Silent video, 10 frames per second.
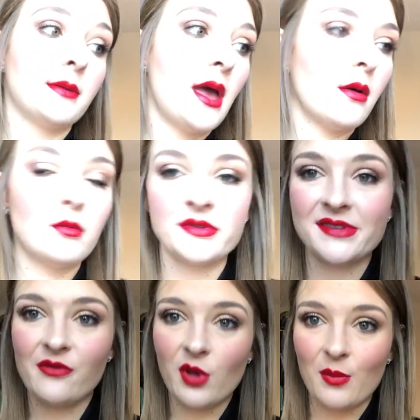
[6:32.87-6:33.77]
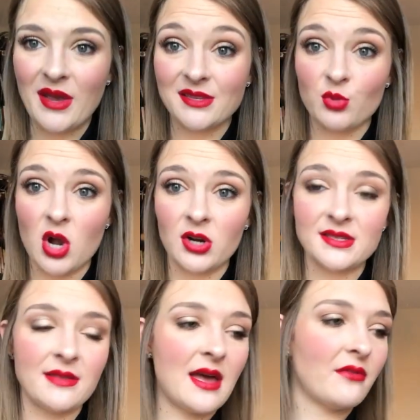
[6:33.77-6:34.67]
yeah, we'll see if we can make some
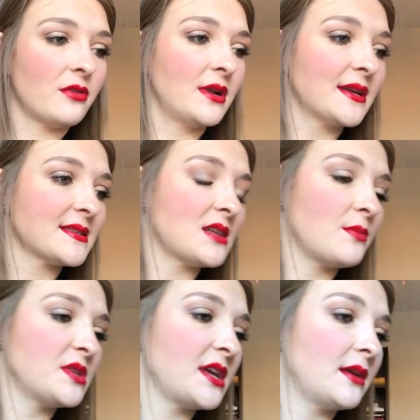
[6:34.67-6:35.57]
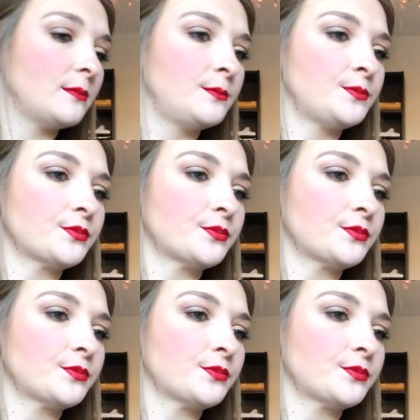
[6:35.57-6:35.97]
progress on that for the next update.